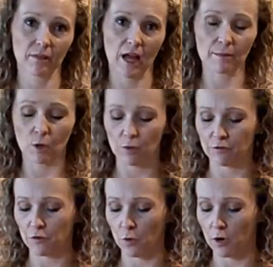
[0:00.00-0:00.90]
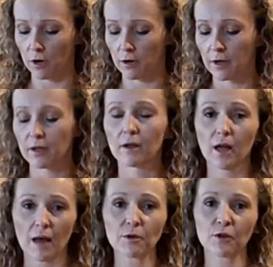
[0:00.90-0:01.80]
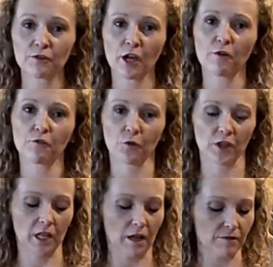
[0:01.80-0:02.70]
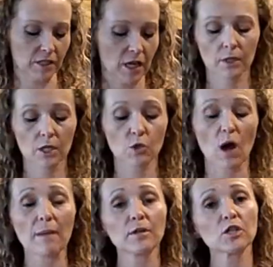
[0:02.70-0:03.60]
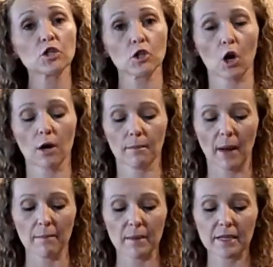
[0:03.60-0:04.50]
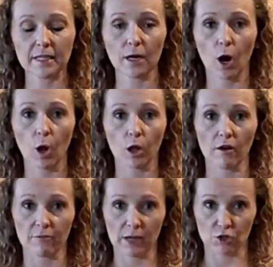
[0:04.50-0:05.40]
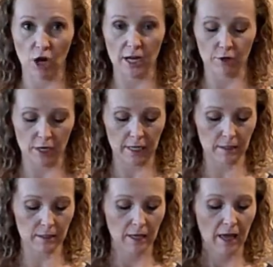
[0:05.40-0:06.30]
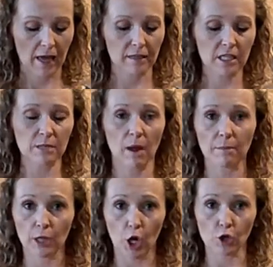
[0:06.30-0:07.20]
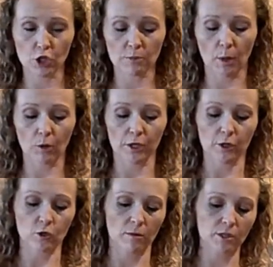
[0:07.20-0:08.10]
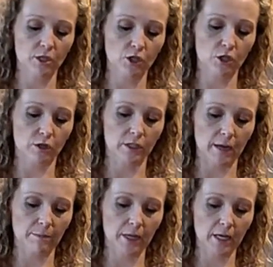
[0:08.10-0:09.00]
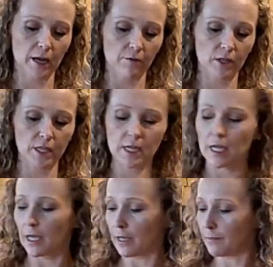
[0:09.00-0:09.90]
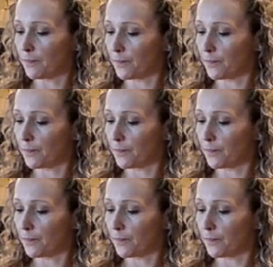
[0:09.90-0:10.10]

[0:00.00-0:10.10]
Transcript: I'm going for, I'm going to go for the gloves. So I'm going to start by mixing all of my dry ingredients. And this is my largest bowl here, so I'm just going to start dumping everything in.